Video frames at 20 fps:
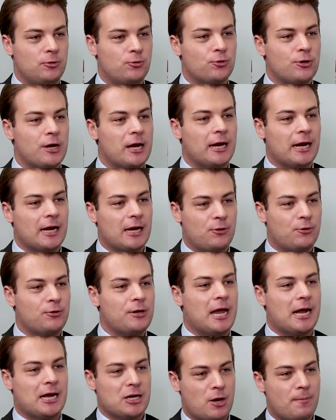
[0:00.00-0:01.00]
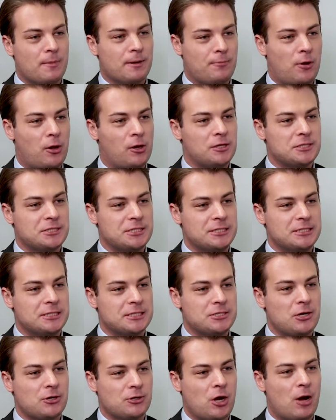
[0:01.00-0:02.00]
good economic policy
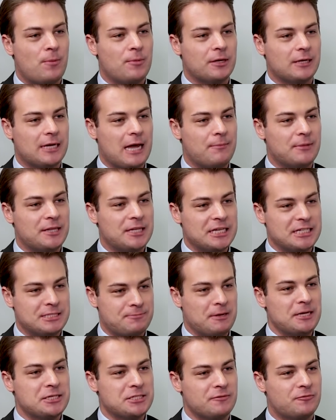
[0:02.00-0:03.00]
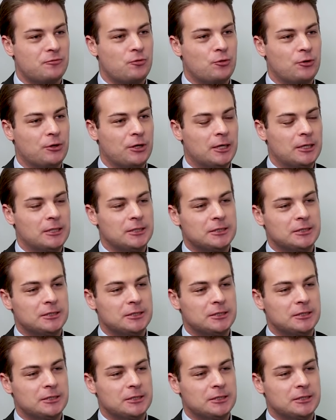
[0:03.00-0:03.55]
does not come at the expense of good